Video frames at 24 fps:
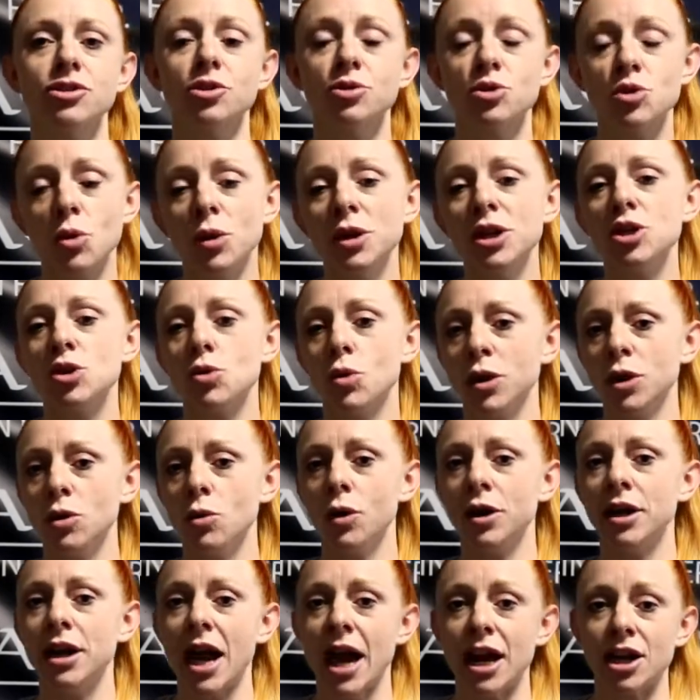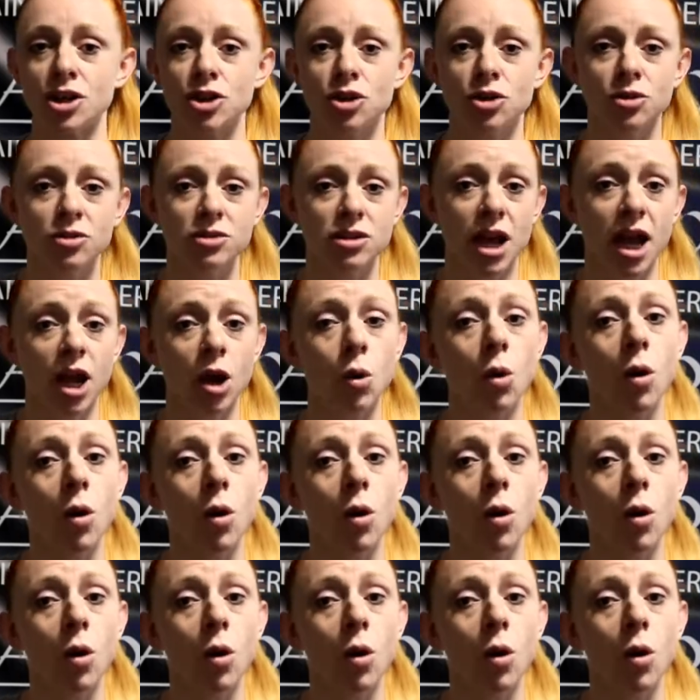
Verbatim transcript: So 2021 Nationals I